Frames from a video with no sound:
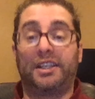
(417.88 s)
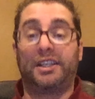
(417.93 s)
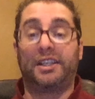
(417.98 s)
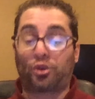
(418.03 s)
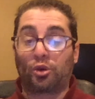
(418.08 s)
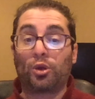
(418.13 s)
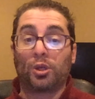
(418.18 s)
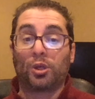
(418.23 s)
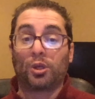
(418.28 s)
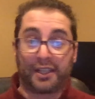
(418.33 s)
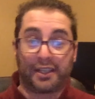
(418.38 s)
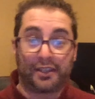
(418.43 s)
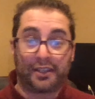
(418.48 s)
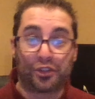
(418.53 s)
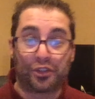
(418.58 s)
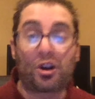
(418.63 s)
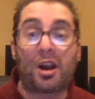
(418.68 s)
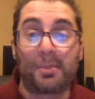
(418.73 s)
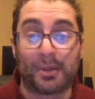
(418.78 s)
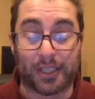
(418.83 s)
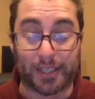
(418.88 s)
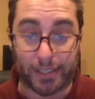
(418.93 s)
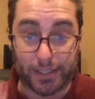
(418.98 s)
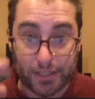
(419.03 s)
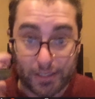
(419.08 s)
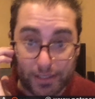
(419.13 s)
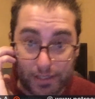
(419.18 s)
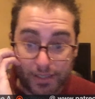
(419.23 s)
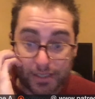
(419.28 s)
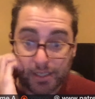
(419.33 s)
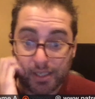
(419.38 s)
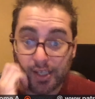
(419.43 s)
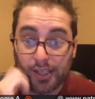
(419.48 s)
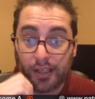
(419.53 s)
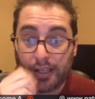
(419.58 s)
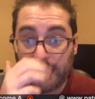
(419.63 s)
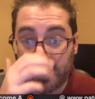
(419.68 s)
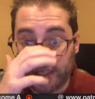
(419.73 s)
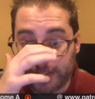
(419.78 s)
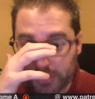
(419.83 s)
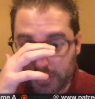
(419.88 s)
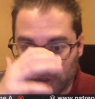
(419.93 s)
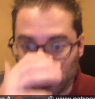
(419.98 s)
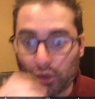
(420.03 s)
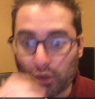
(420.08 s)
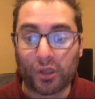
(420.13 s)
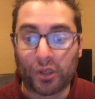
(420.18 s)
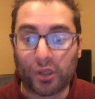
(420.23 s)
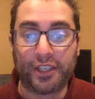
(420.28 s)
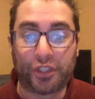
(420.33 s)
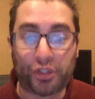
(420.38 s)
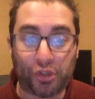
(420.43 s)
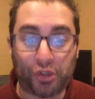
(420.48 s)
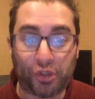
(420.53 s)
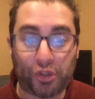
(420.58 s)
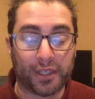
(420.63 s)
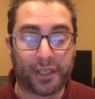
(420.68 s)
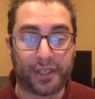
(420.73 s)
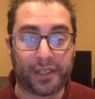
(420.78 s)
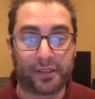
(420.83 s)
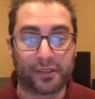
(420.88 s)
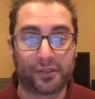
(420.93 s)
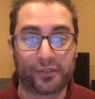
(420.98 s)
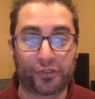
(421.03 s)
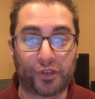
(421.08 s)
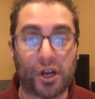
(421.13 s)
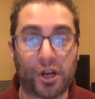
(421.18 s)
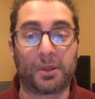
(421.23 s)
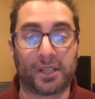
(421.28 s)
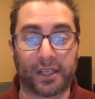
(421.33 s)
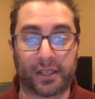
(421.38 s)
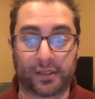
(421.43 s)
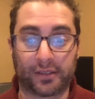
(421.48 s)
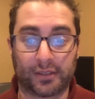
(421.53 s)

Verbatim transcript: truly troubling. It's truly, truly troubling